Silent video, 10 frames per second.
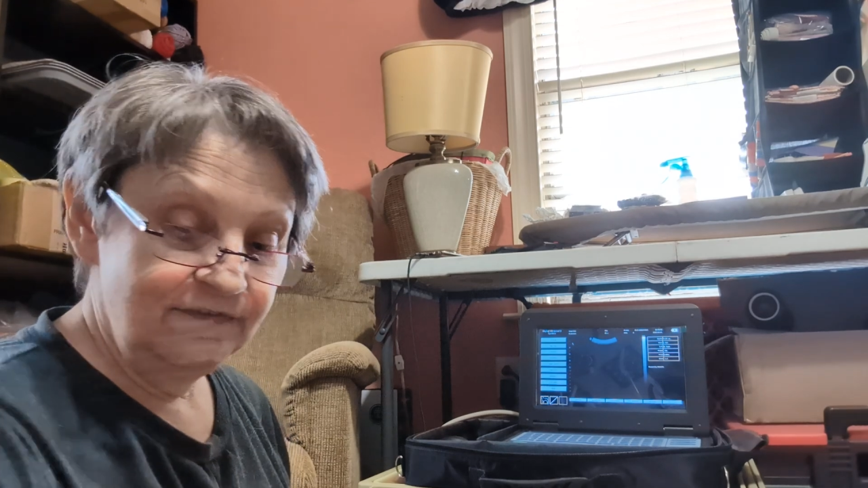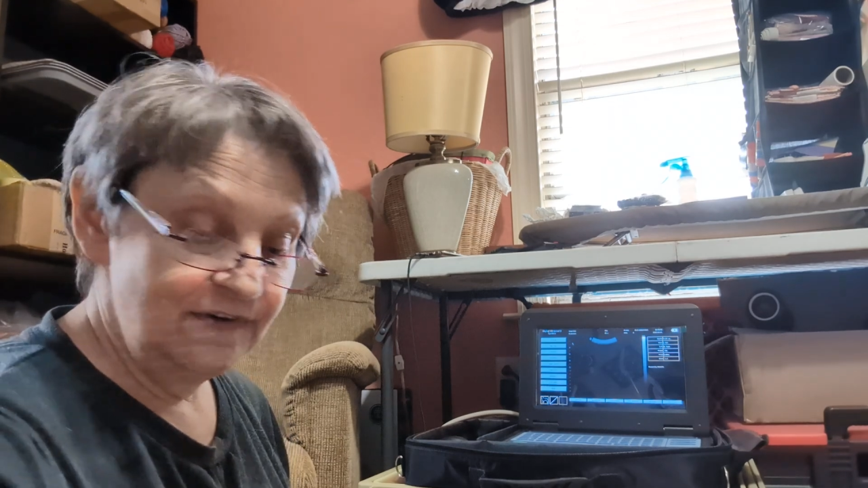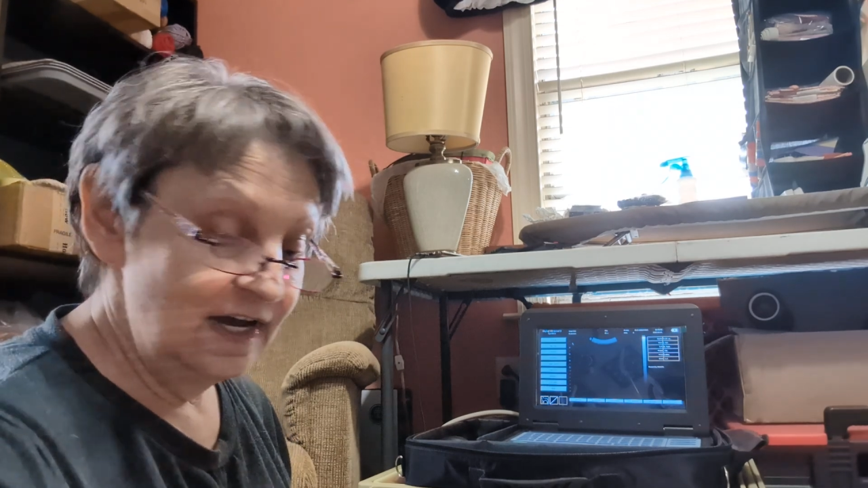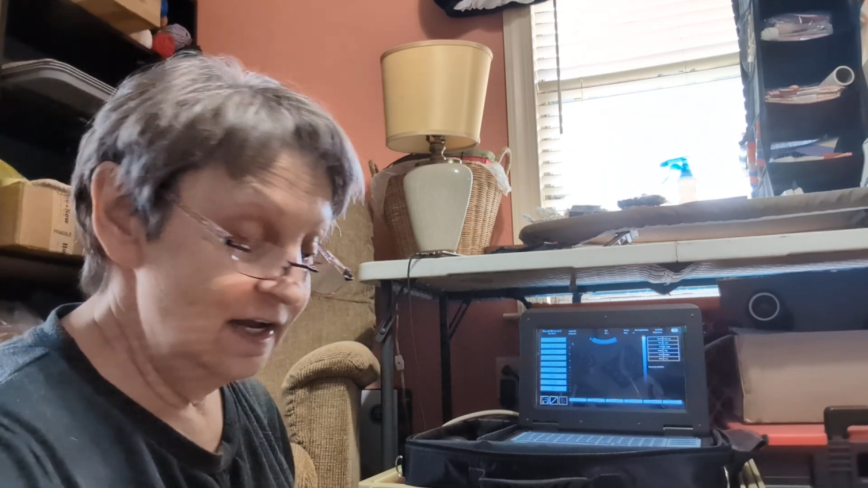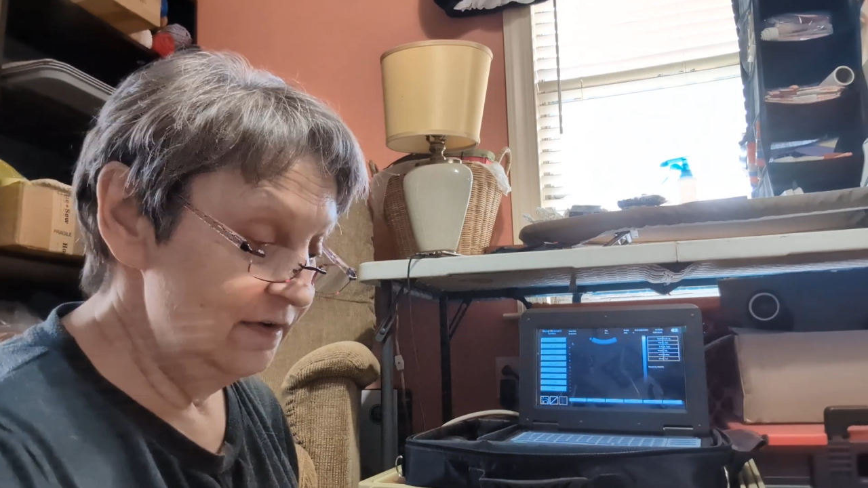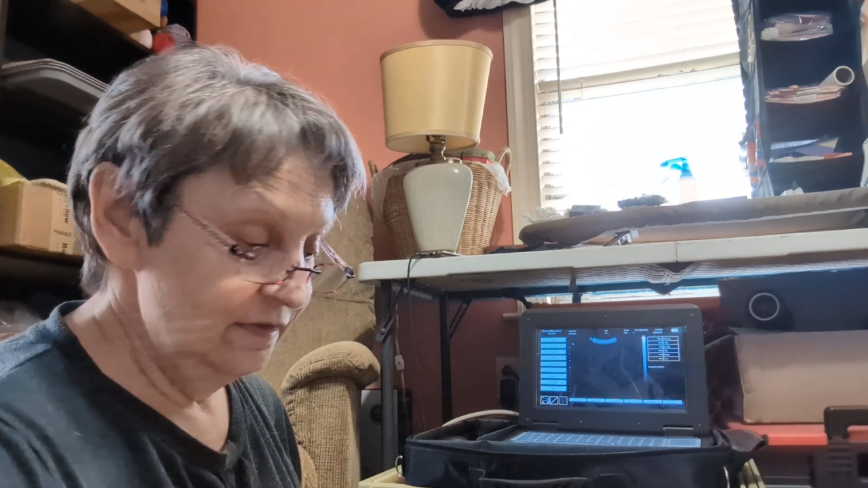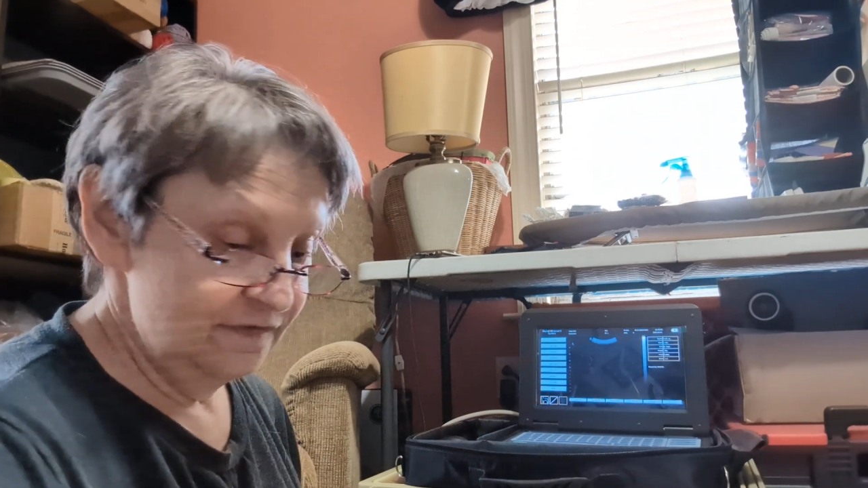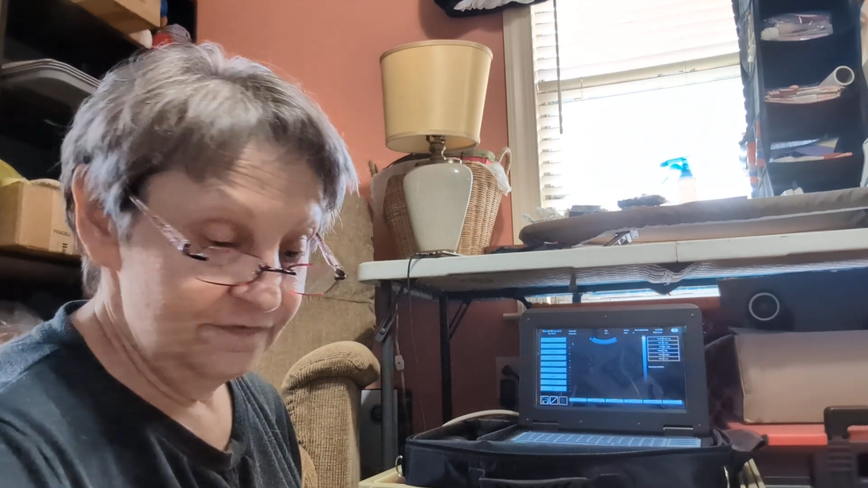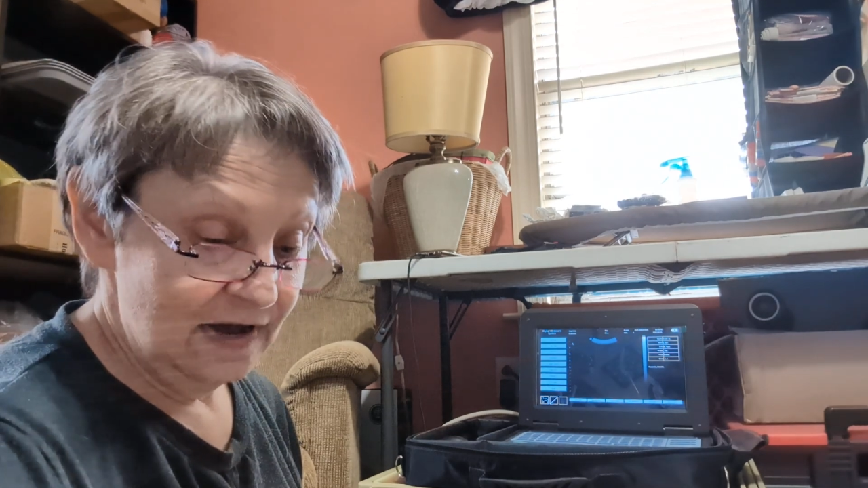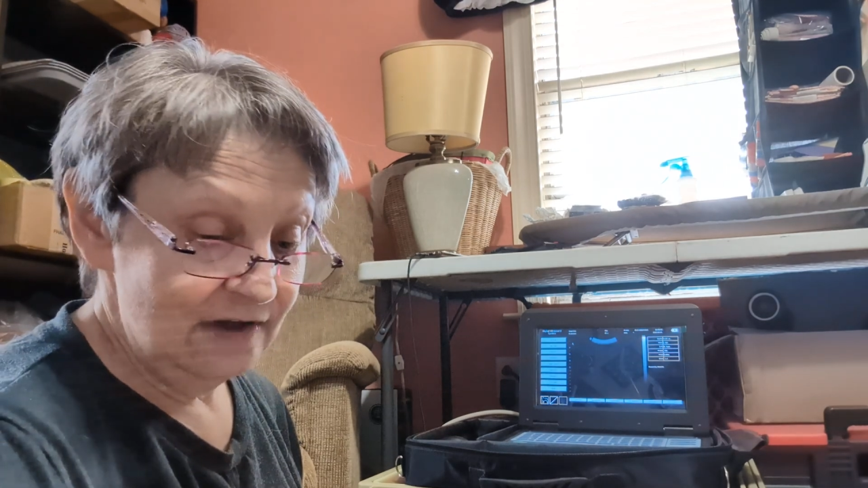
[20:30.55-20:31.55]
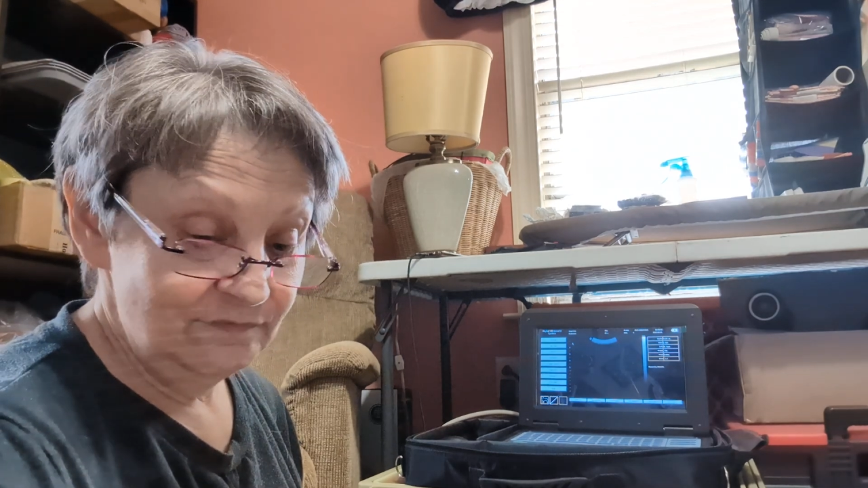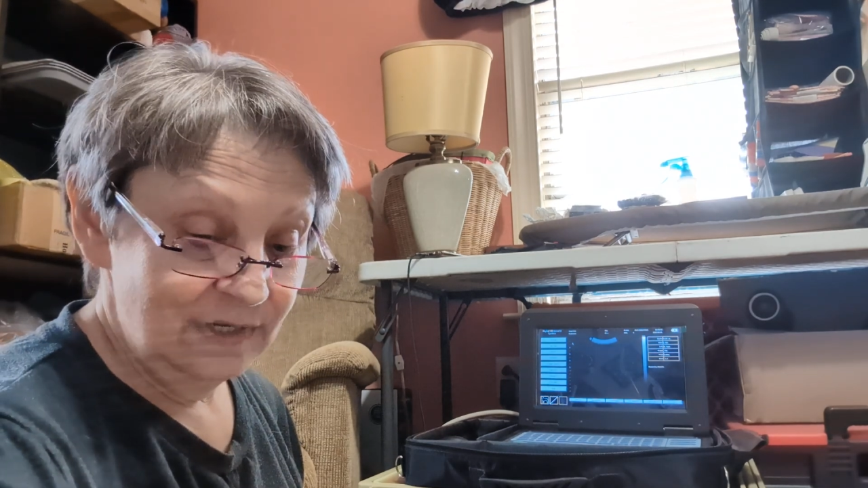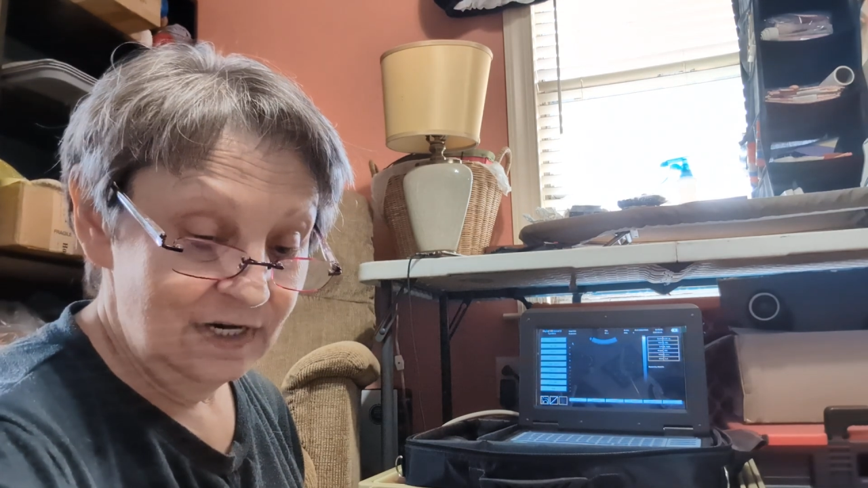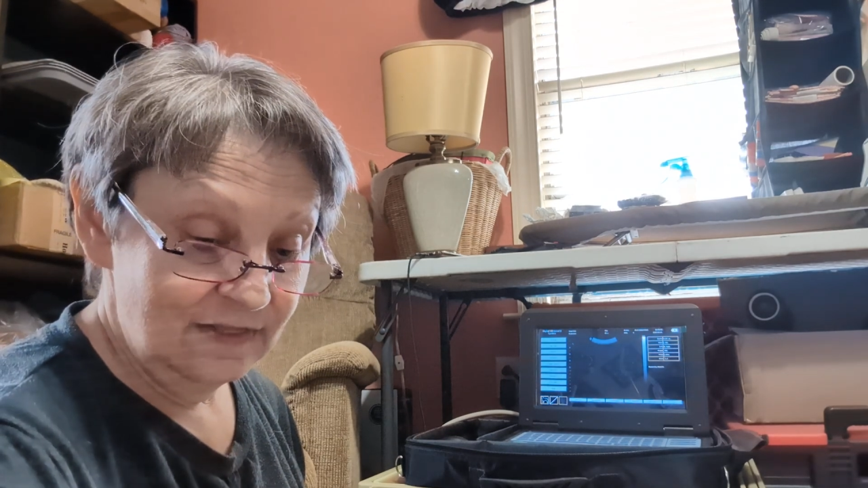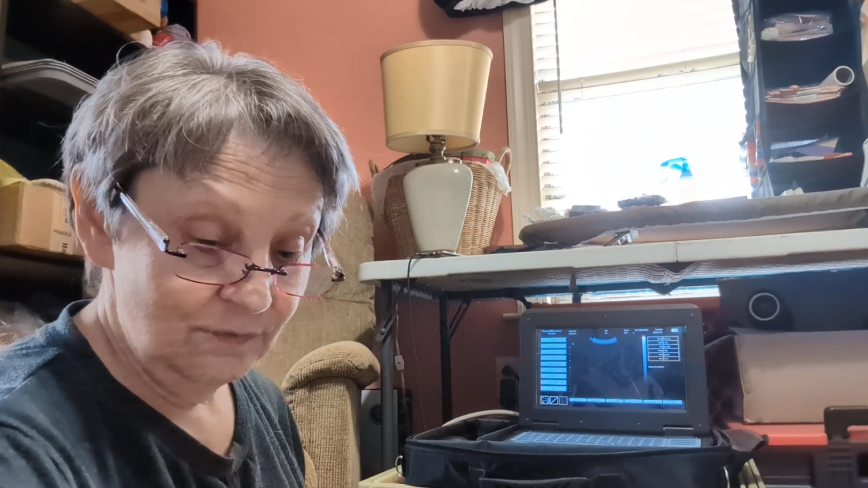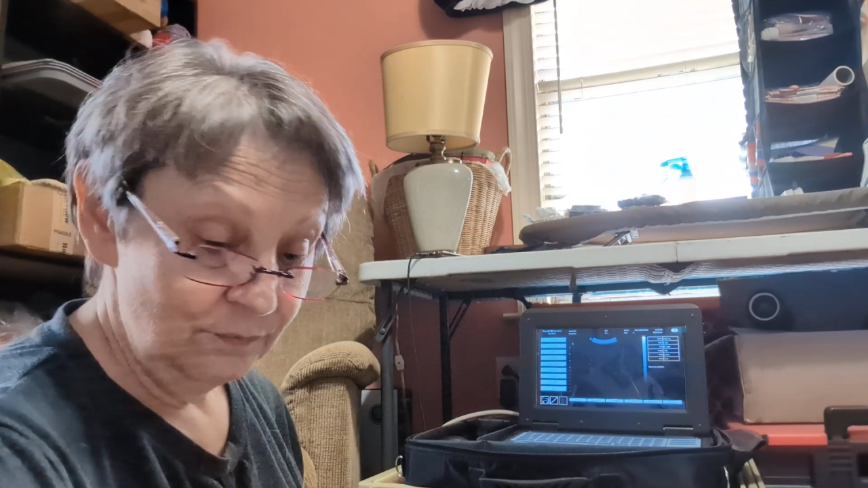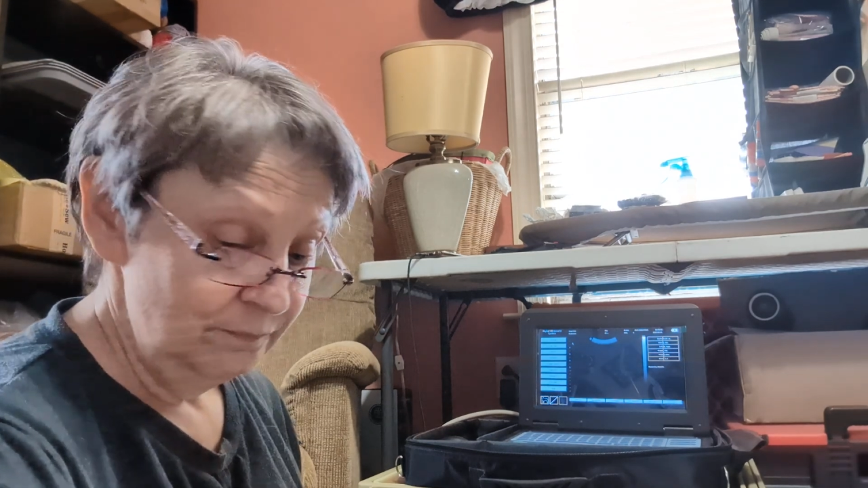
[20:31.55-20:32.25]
vet is 5 minutes